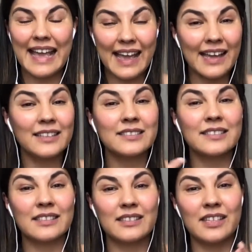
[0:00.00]

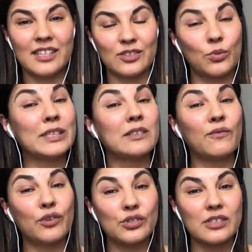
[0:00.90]
and the
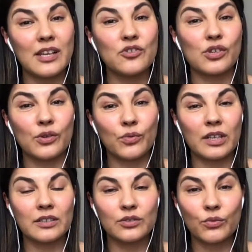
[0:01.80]
21st century
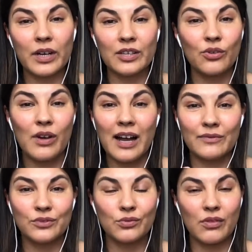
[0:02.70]
world where you
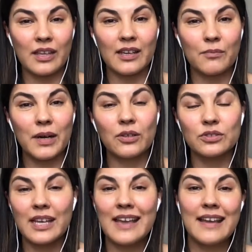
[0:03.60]
have to think about